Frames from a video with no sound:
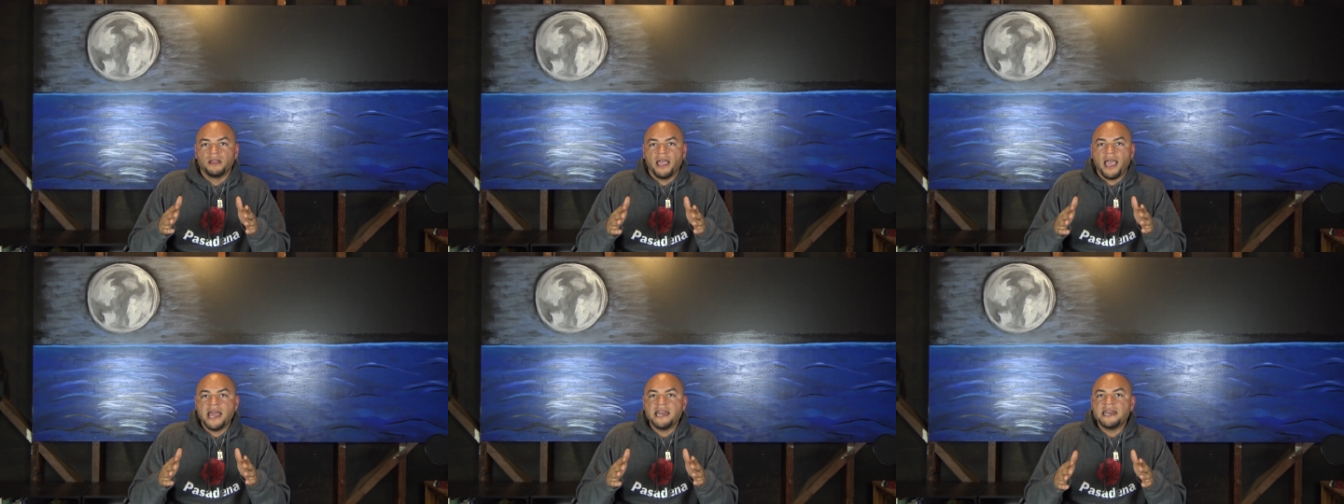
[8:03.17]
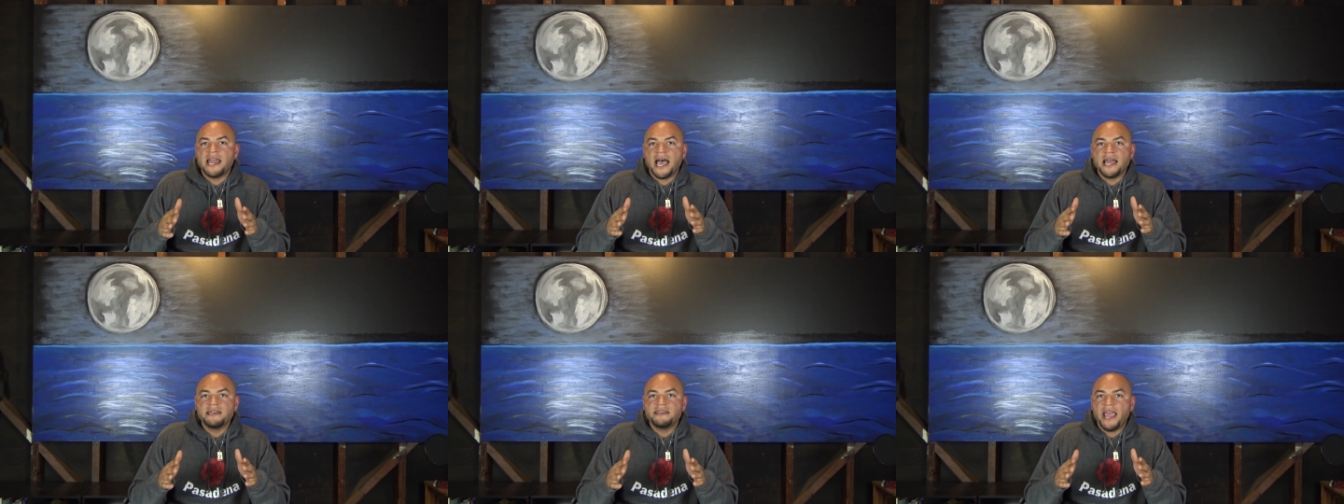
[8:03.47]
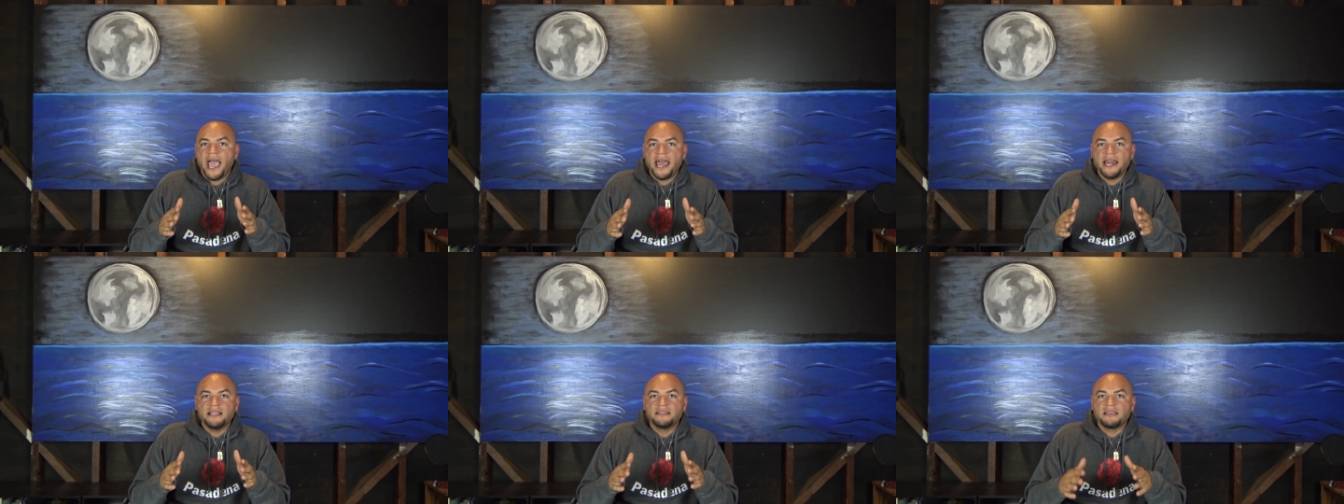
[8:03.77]
and not
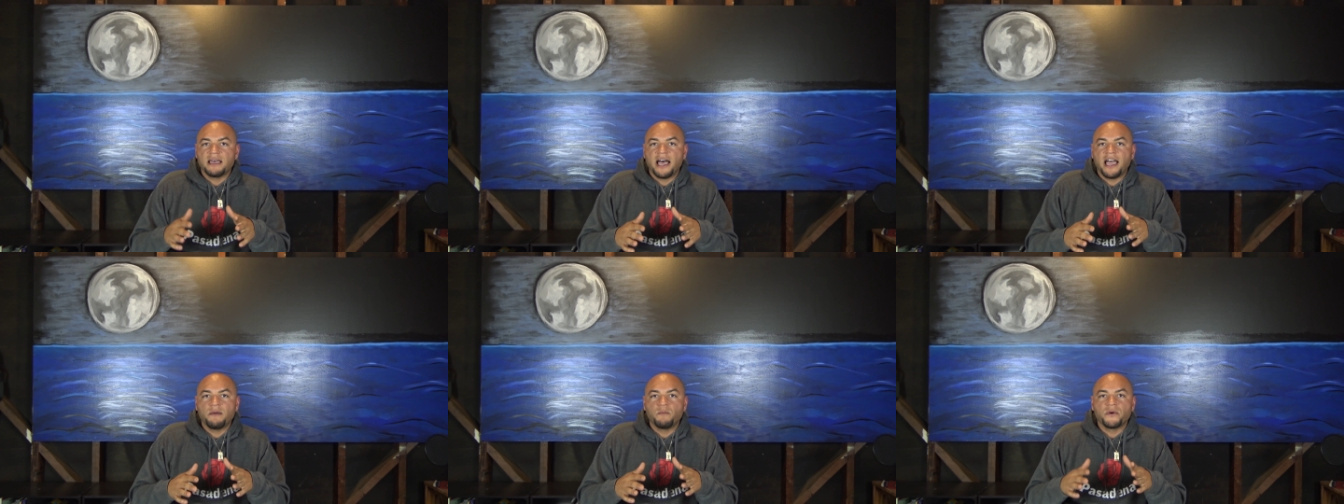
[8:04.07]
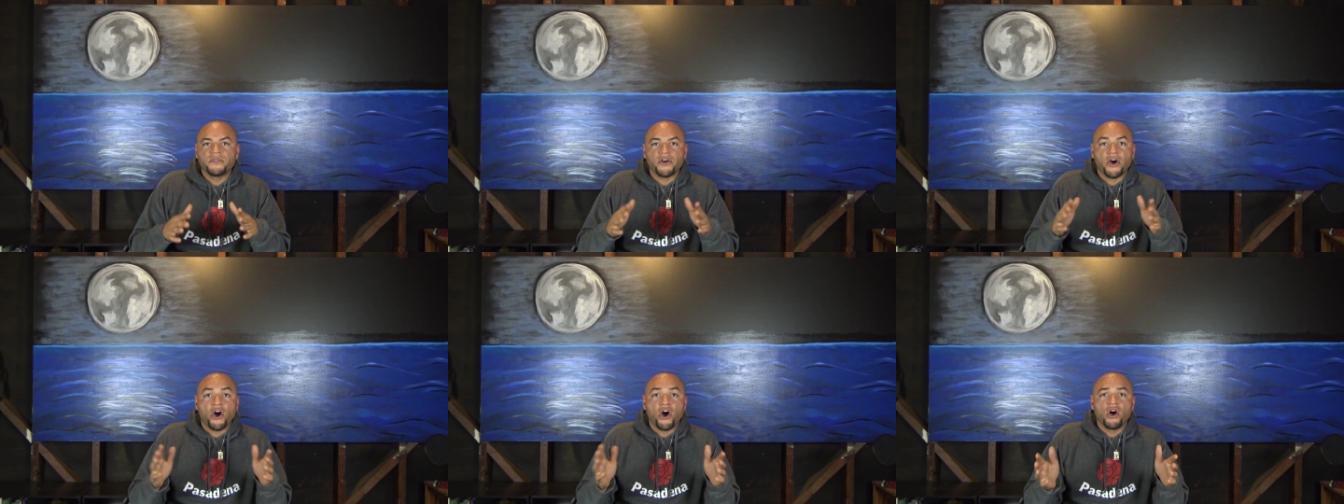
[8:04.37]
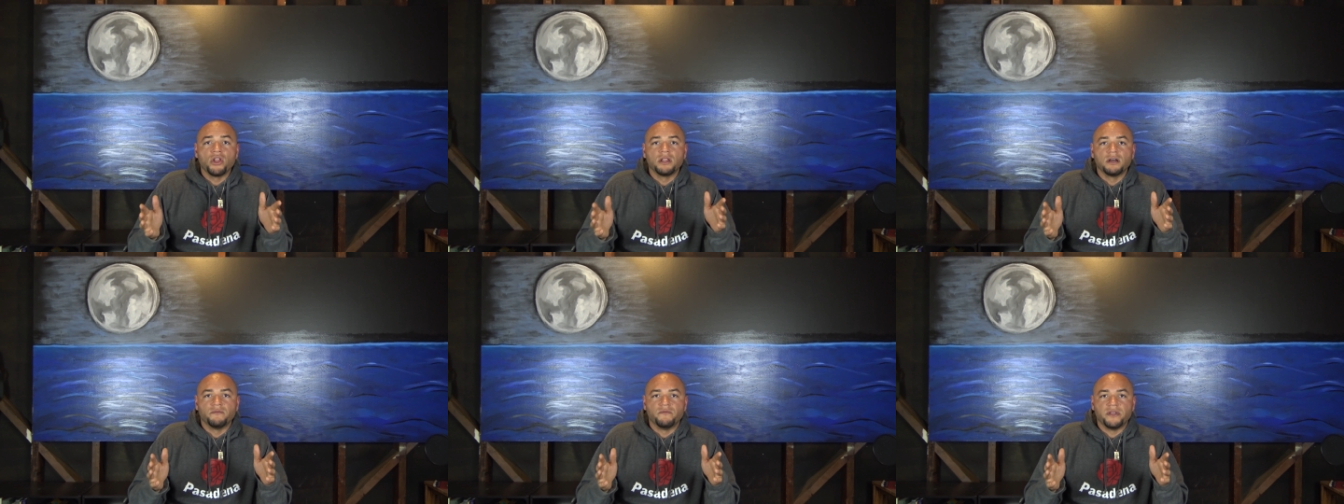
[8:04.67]
daddy time with
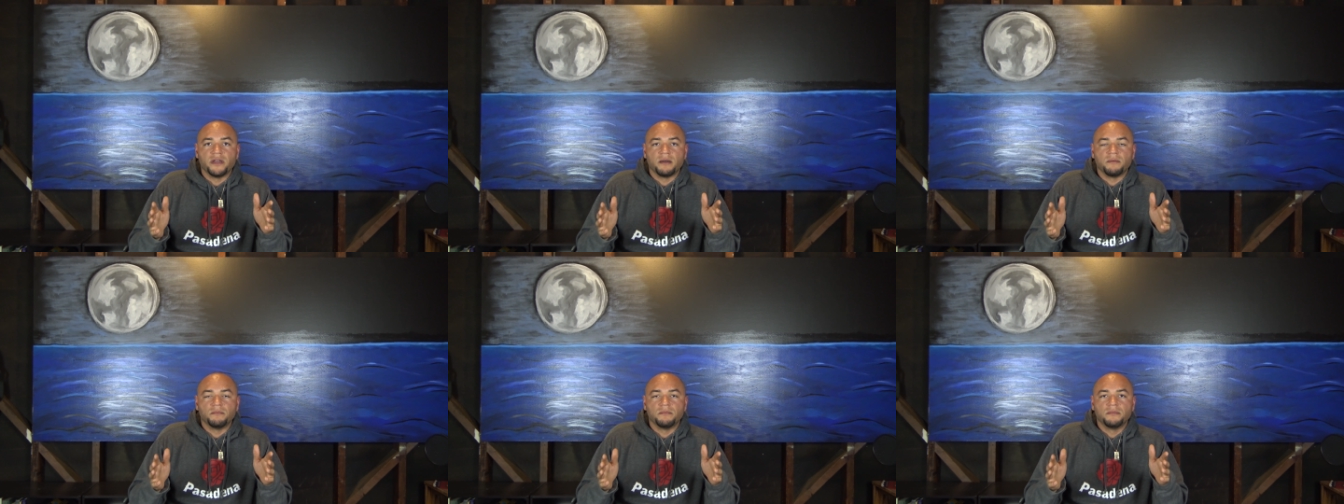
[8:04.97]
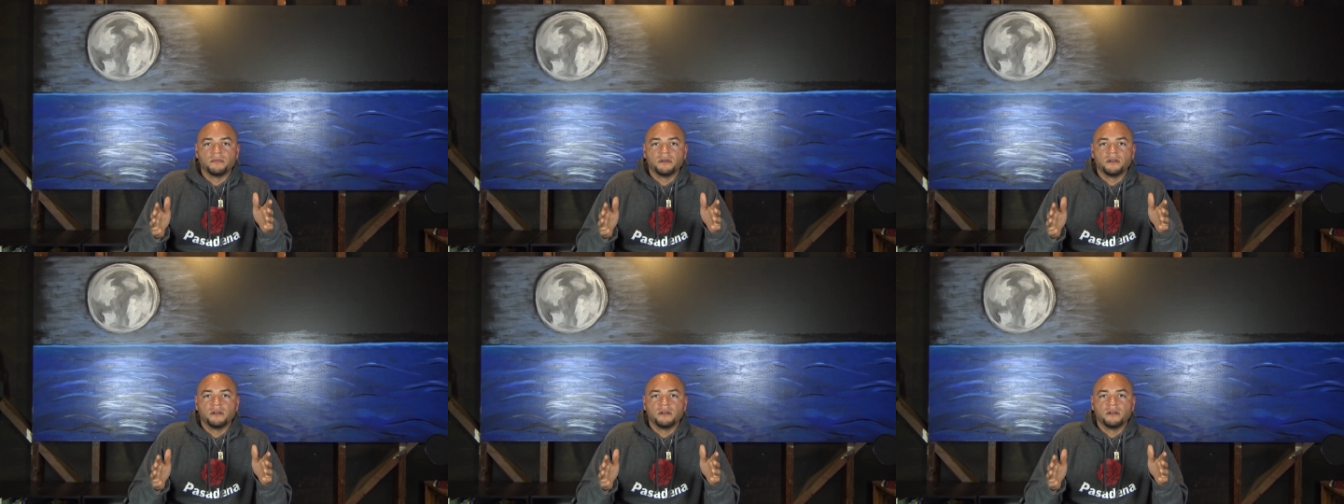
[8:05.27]
all of them,